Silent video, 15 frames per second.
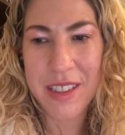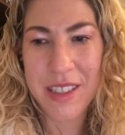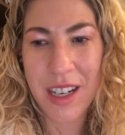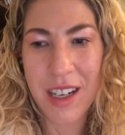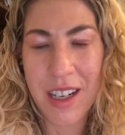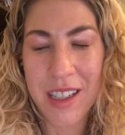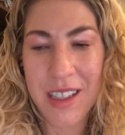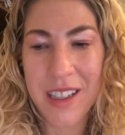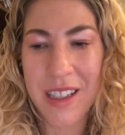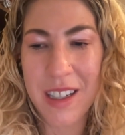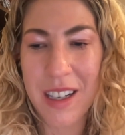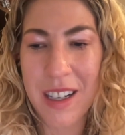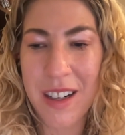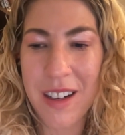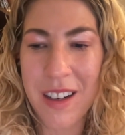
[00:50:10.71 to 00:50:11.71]
stuck
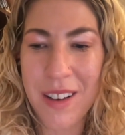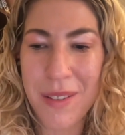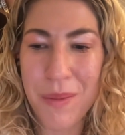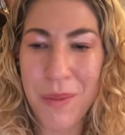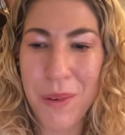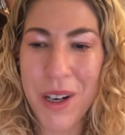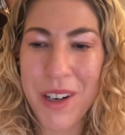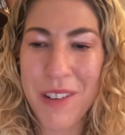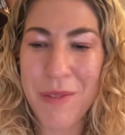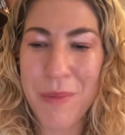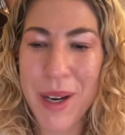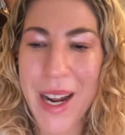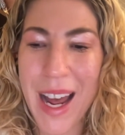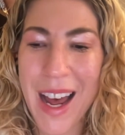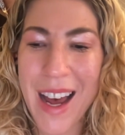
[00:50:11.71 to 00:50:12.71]
where you've
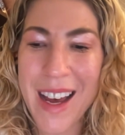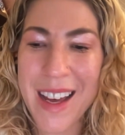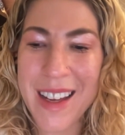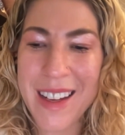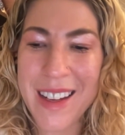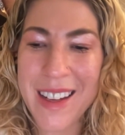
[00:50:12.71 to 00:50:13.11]
been at.